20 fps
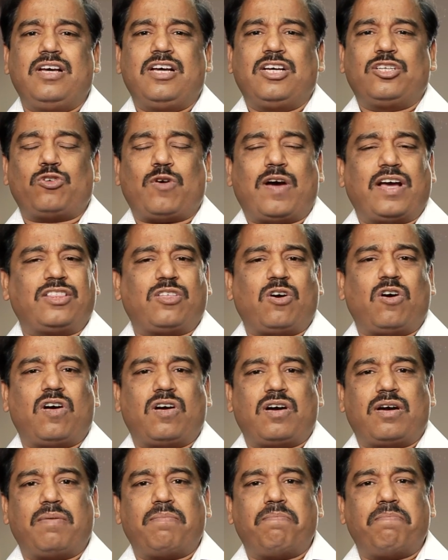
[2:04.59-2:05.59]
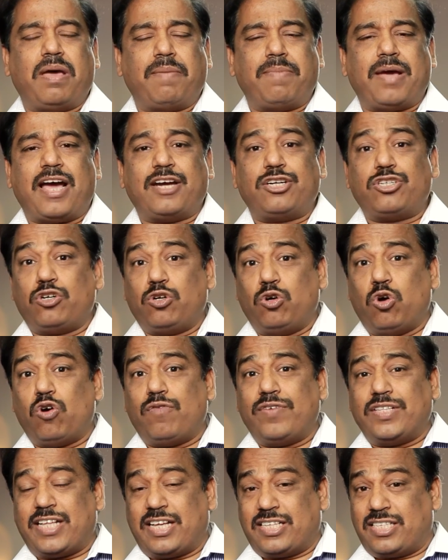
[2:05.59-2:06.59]
So I thought maybe I should go
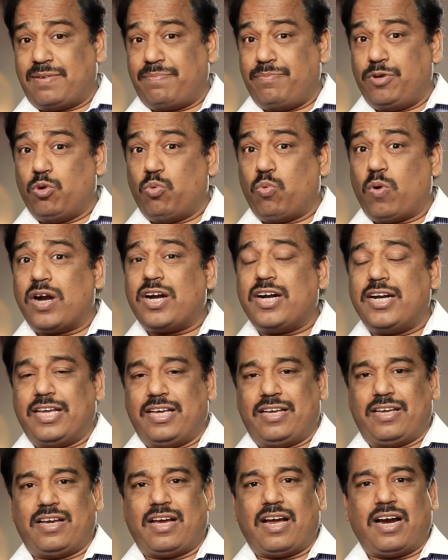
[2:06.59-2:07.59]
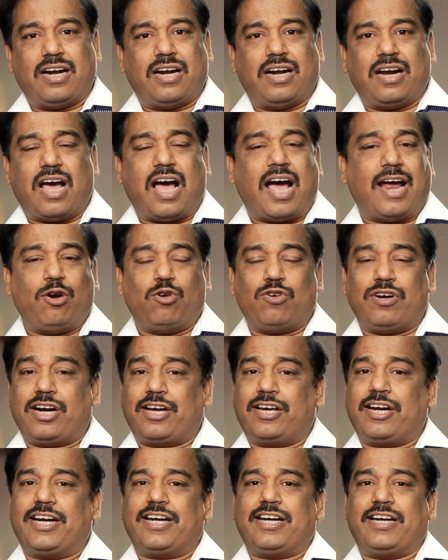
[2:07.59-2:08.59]
with SMU only, and I don't
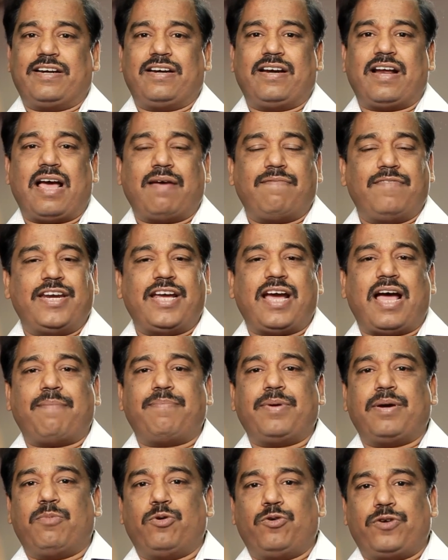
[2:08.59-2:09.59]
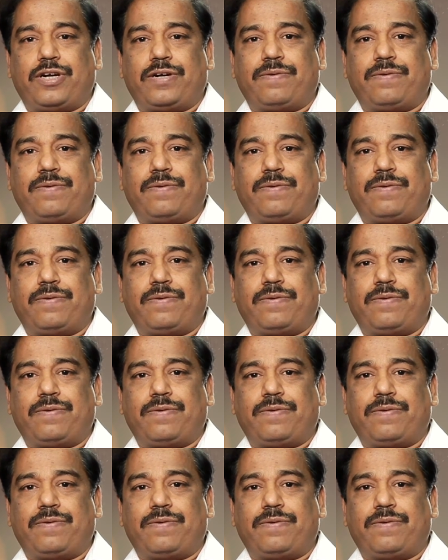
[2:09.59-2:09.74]
regret it. I'm very happy about it.